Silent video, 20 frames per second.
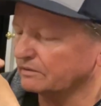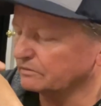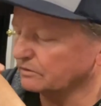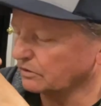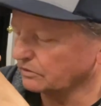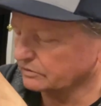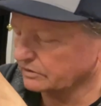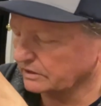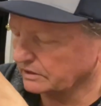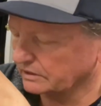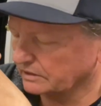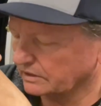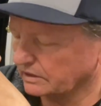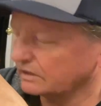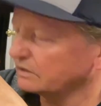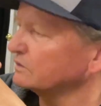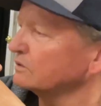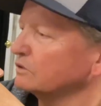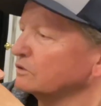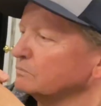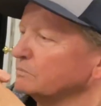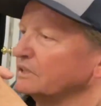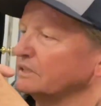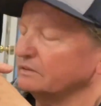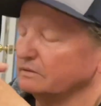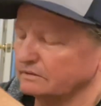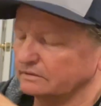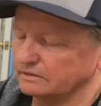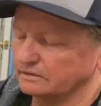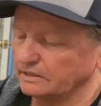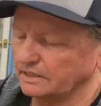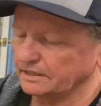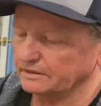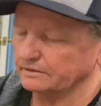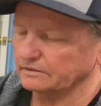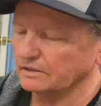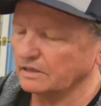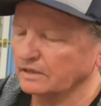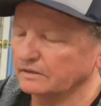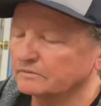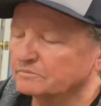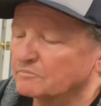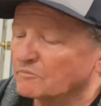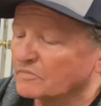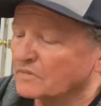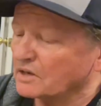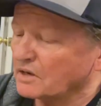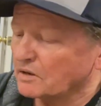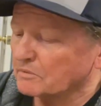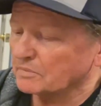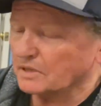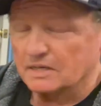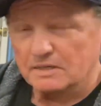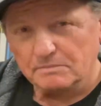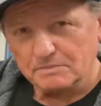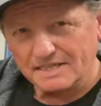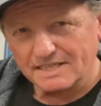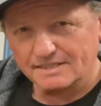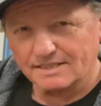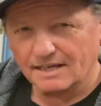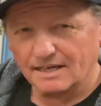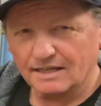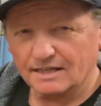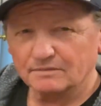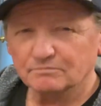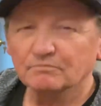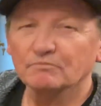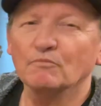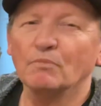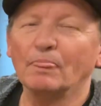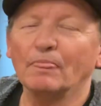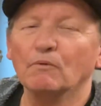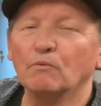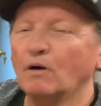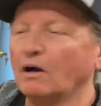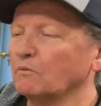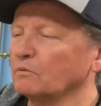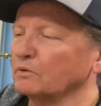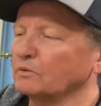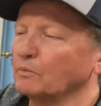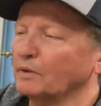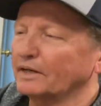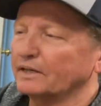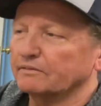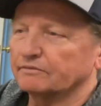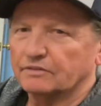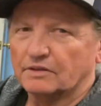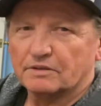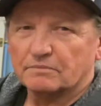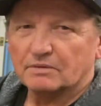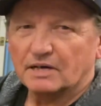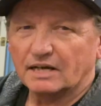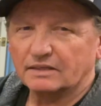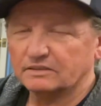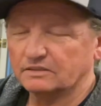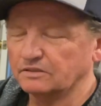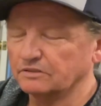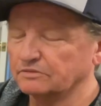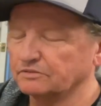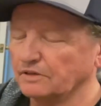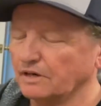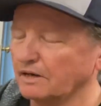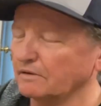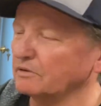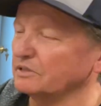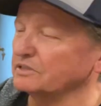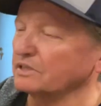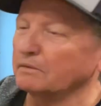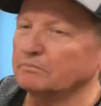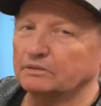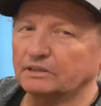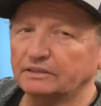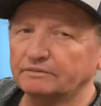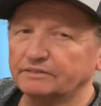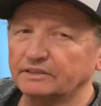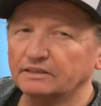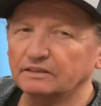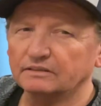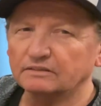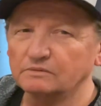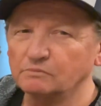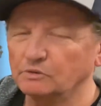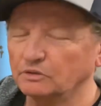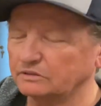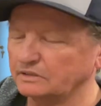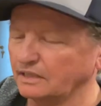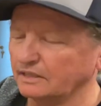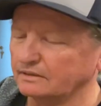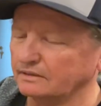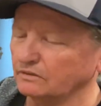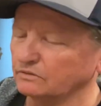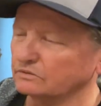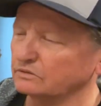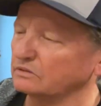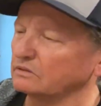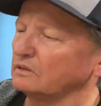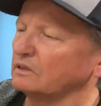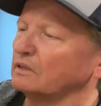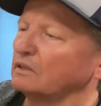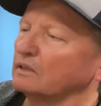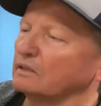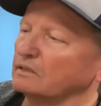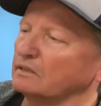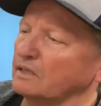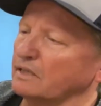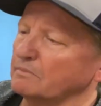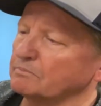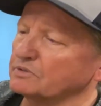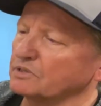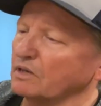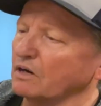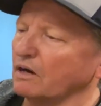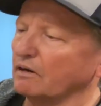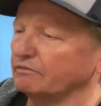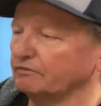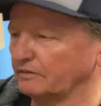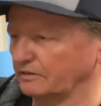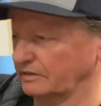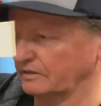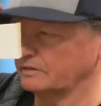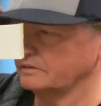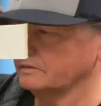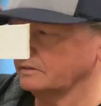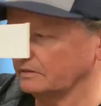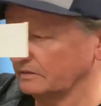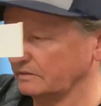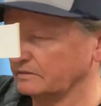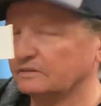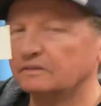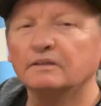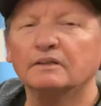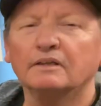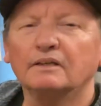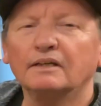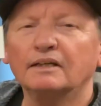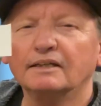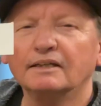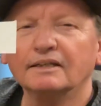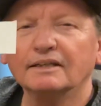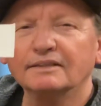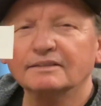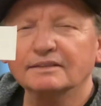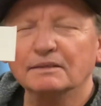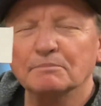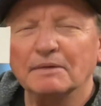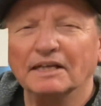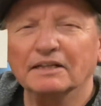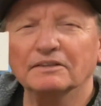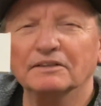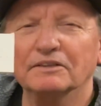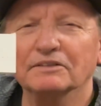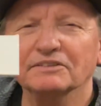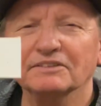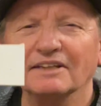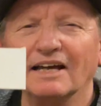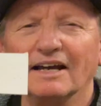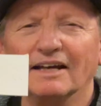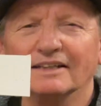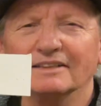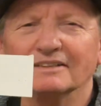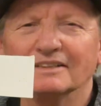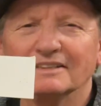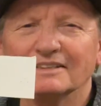Rosie a little bit later on. But in the meantime, while we're waiting for the box to dry, which I believe it is, and we'll take those clamps off. So I made a little sign.